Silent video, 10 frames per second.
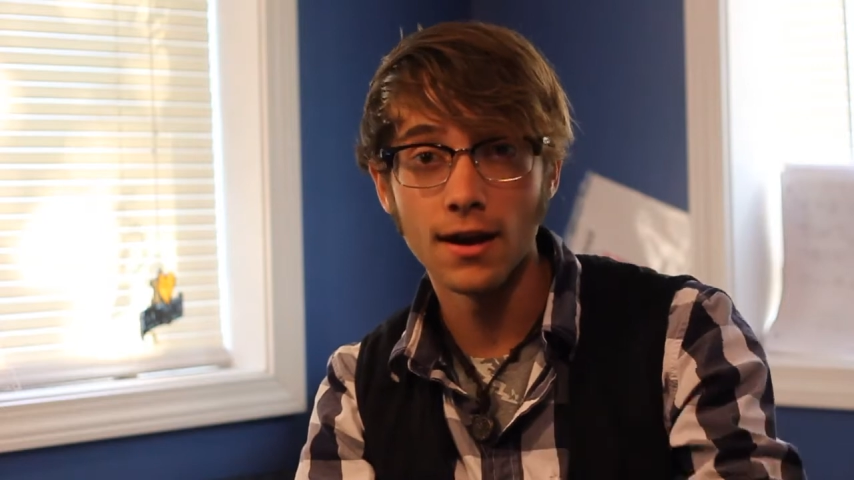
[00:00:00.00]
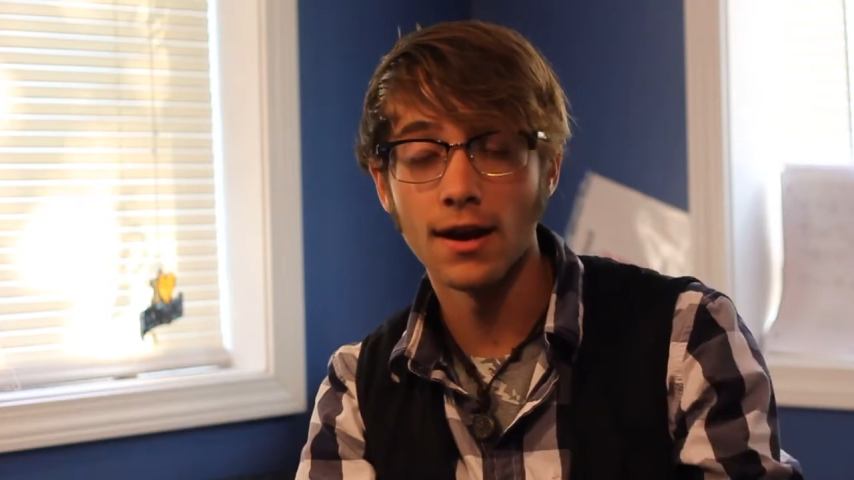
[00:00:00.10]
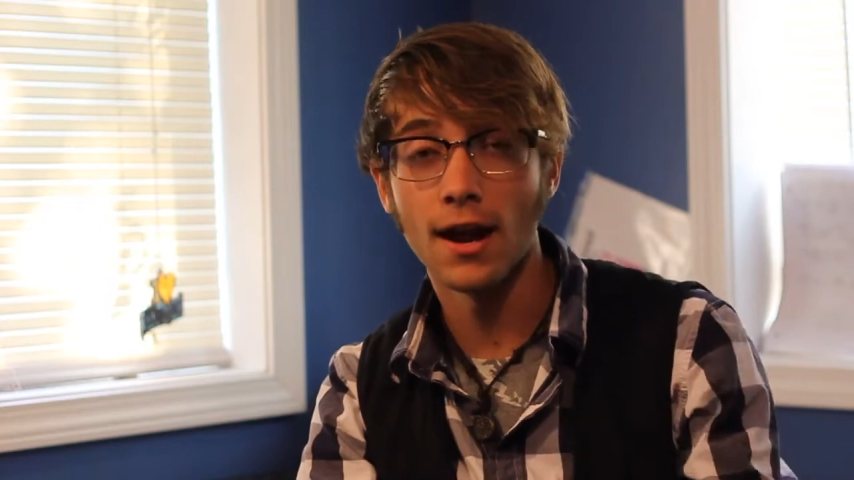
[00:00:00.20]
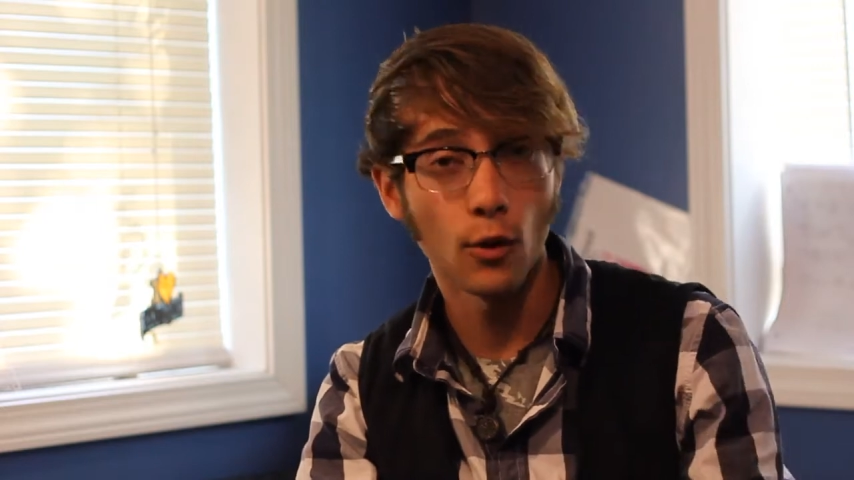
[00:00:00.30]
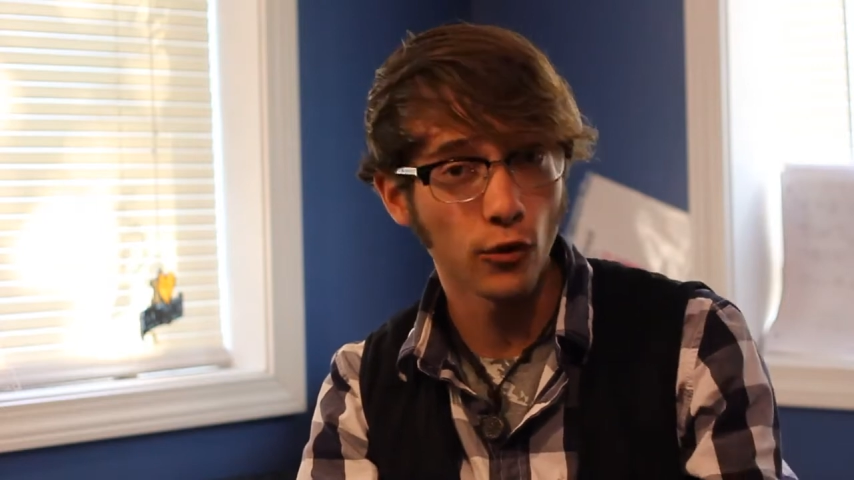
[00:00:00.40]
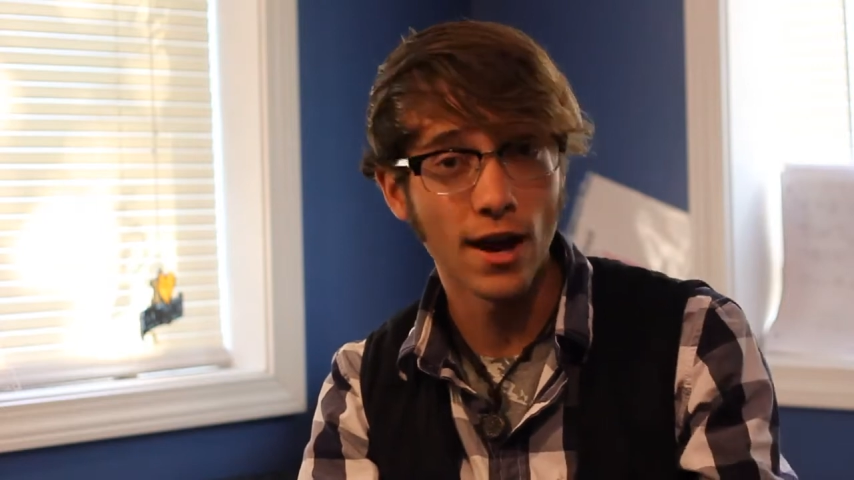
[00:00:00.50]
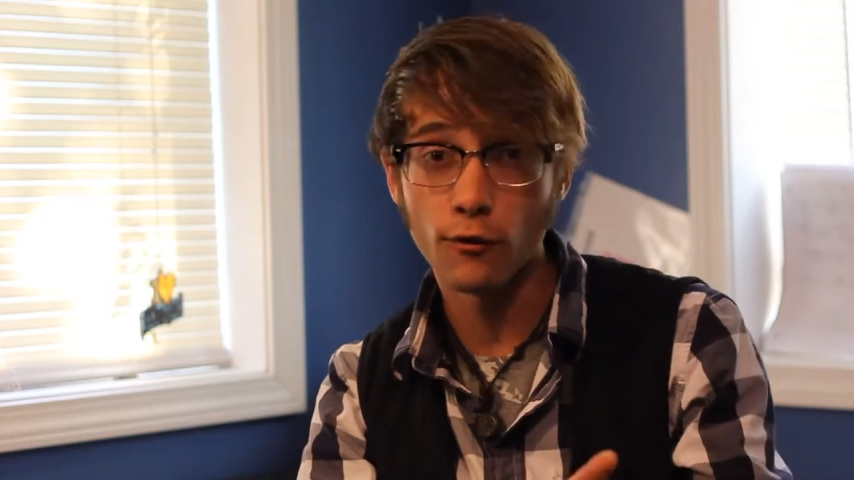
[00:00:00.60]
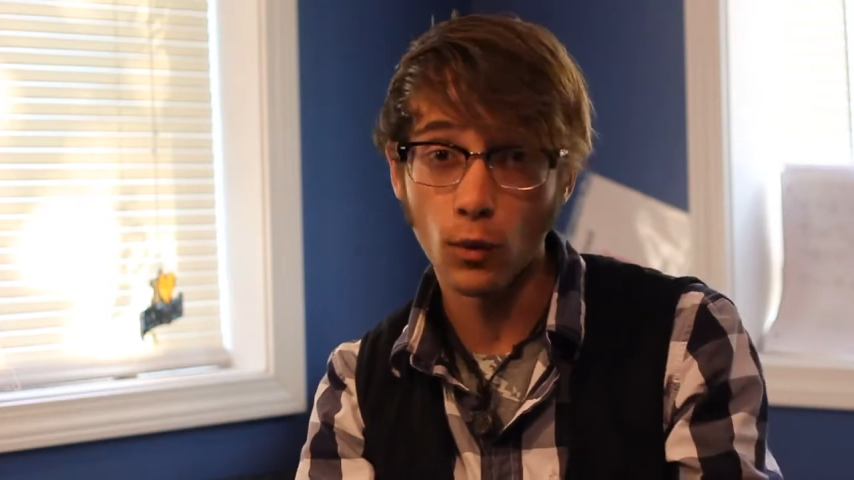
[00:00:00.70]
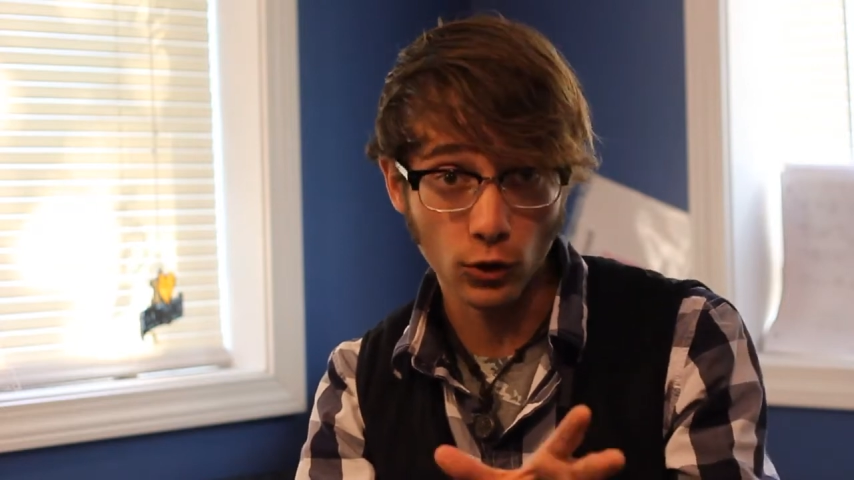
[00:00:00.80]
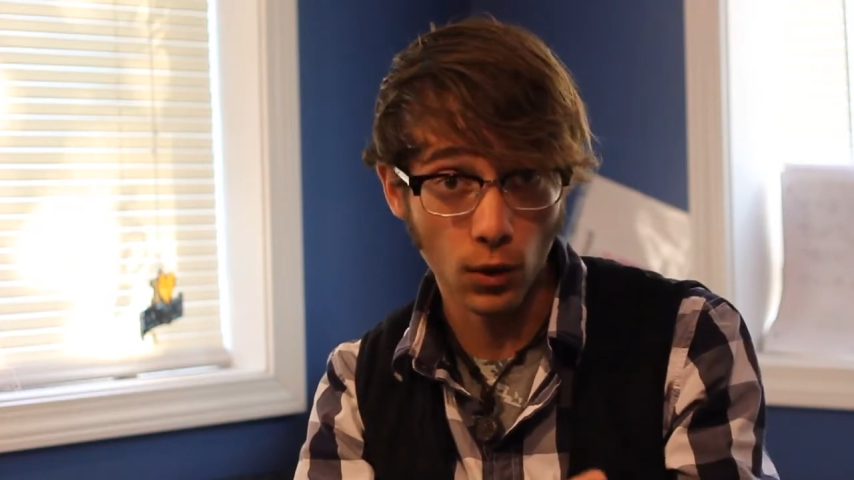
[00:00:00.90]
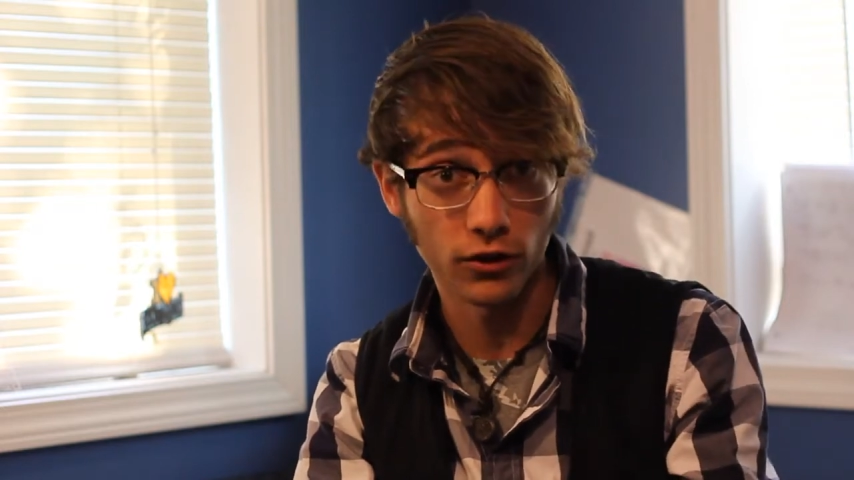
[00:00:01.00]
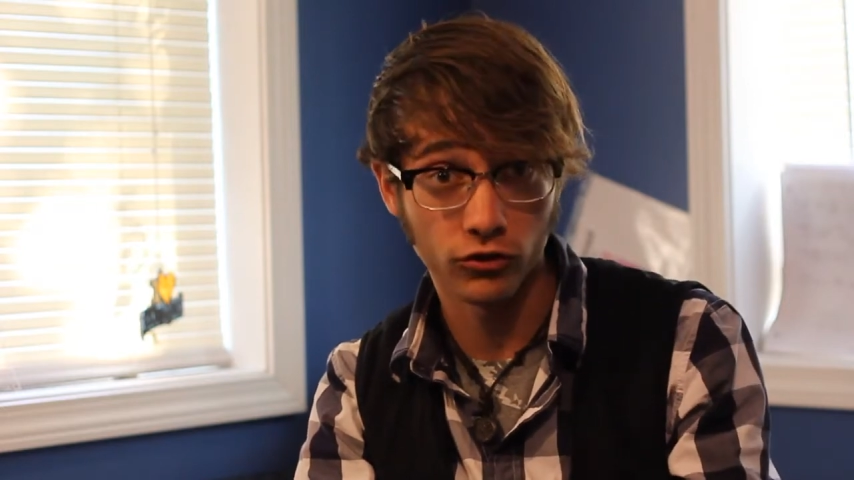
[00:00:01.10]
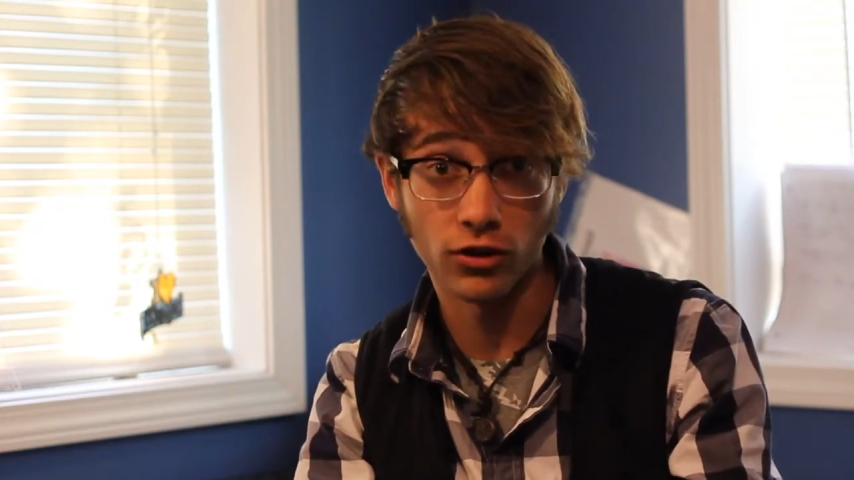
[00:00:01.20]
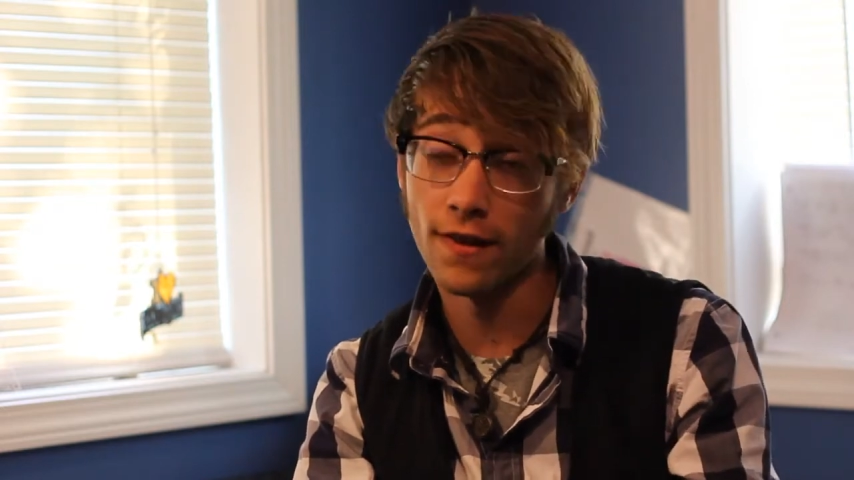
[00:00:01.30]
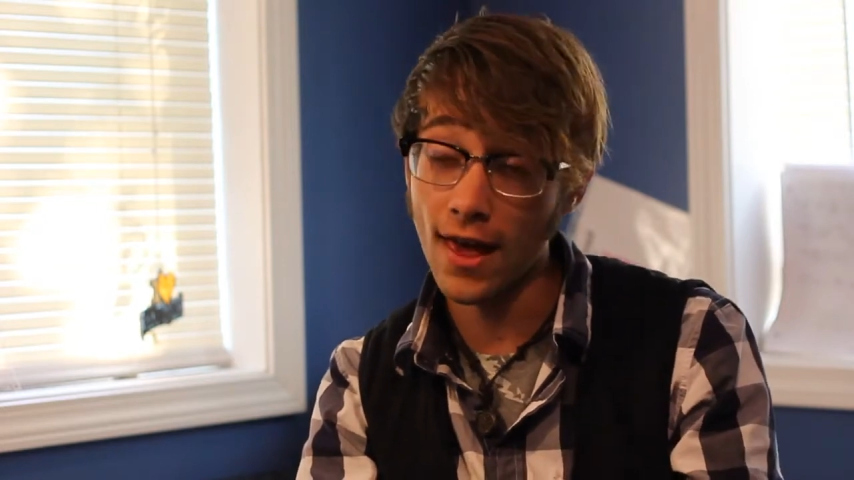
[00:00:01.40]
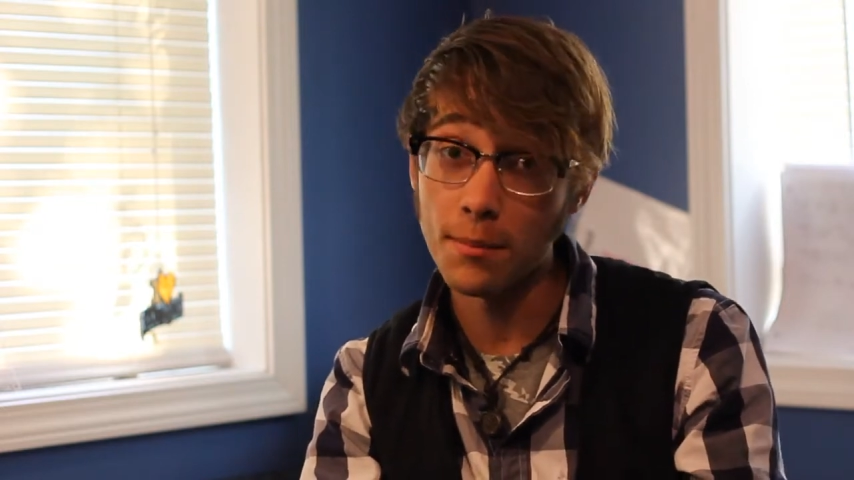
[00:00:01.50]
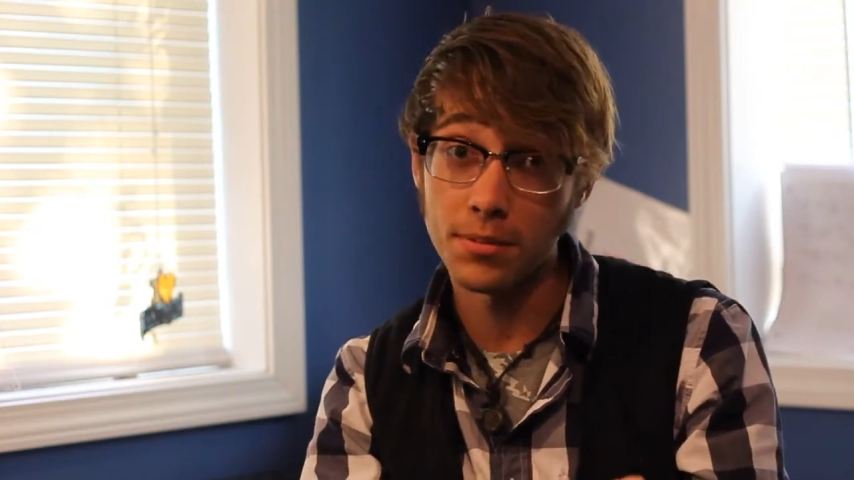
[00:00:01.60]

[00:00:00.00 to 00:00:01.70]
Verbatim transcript: and I only have one question, that